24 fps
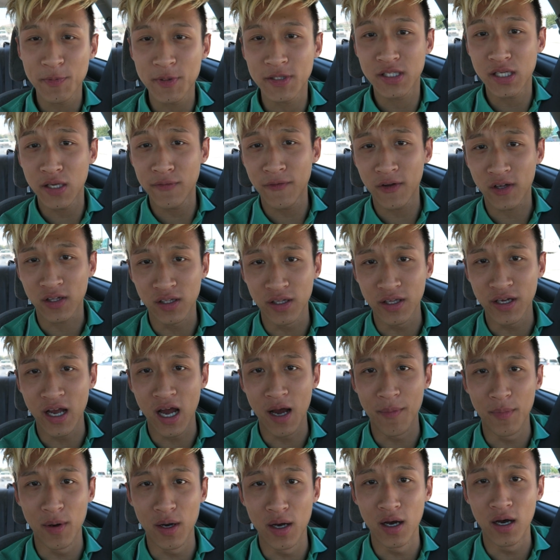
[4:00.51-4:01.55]
specifically,
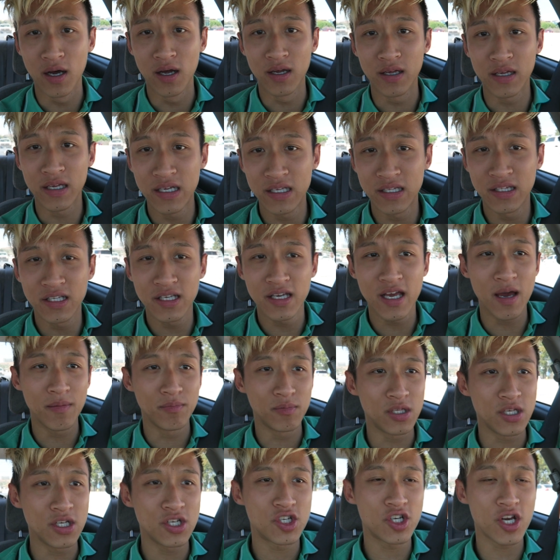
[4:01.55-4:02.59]
I'm a
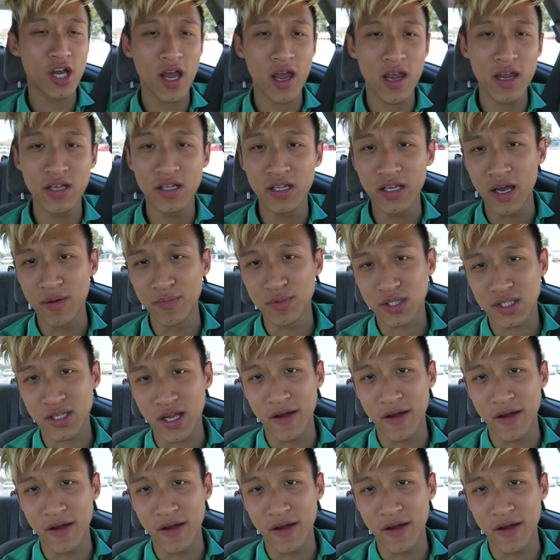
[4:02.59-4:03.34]
EDM DJ. EDM